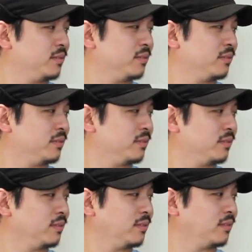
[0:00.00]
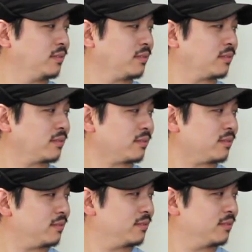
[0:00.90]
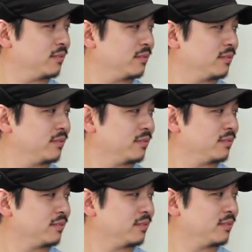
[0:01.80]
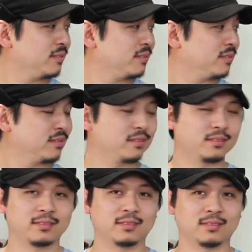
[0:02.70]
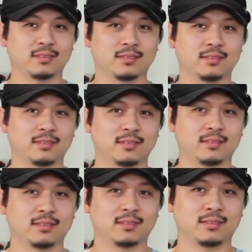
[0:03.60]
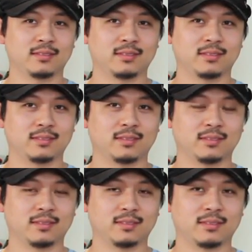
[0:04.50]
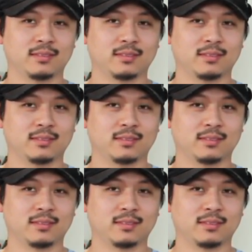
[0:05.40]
[no speech]